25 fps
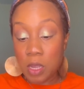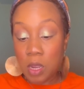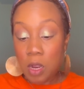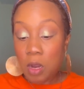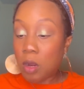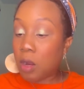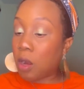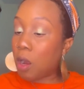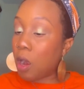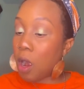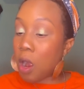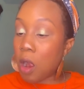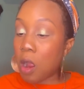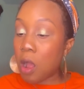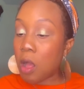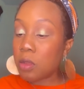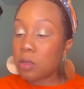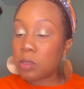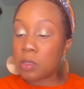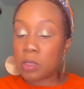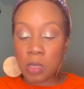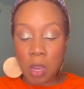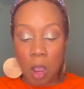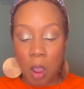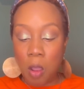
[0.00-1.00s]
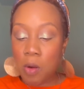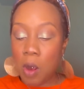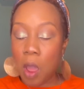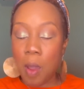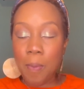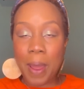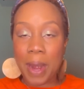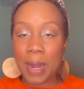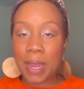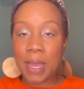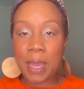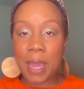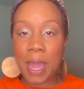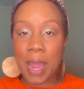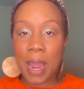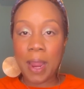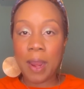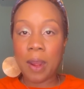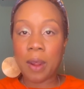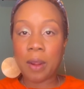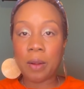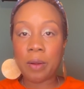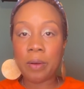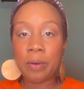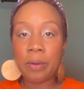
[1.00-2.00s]
Girl, don't nobody
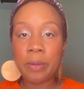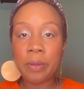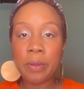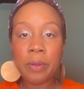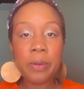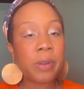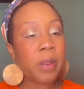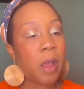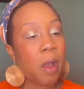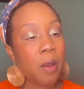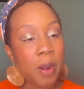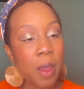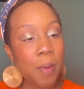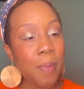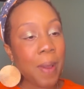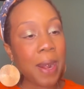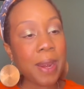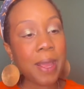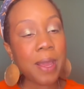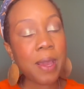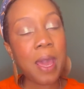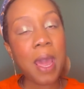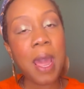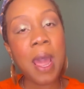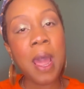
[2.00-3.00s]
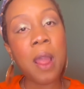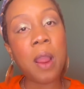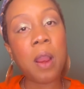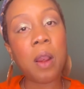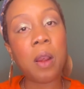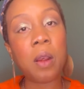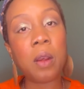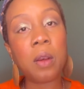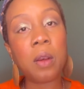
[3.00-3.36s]
care. Don't nobody care.